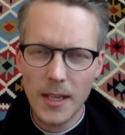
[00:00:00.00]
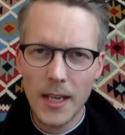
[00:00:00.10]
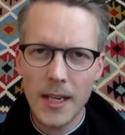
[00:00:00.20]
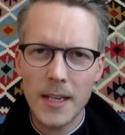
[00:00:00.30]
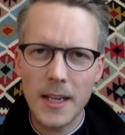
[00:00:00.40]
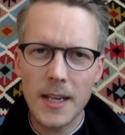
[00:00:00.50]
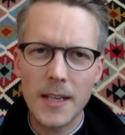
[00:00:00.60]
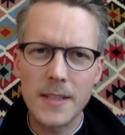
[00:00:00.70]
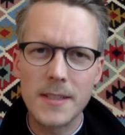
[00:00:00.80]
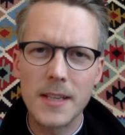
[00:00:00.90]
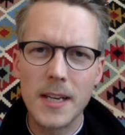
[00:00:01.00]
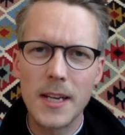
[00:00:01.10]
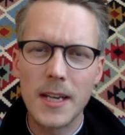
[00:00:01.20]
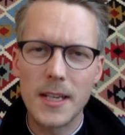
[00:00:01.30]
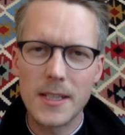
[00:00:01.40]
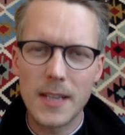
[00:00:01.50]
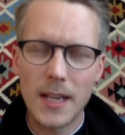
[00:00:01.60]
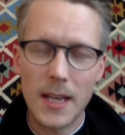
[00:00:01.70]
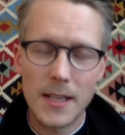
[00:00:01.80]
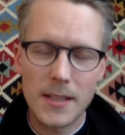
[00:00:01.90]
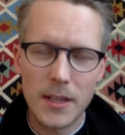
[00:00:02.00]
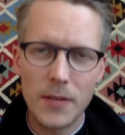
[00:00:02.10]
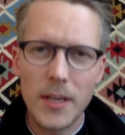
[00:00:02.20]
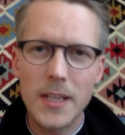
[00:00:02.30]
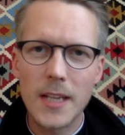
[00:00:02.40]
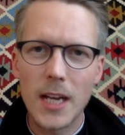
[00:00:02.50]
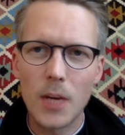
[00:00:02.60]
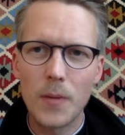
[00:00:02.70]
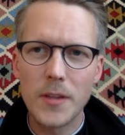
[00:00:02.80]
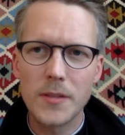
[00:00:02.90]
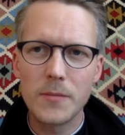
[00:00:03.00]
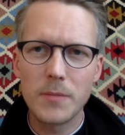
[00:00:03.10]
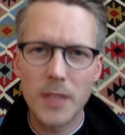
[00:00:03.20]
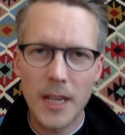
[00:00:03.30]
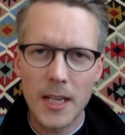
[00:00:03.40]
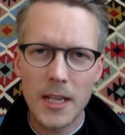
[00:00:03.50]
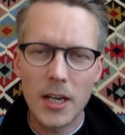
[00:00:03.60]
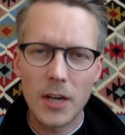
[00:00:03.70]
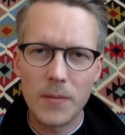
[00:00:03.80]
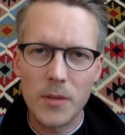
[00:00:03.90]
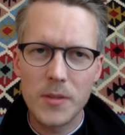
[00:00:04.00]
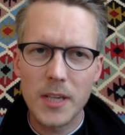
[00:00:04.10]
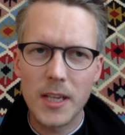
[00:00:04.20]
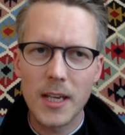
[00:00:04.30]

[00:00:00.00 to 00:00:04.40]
and has agreed to help us planning our music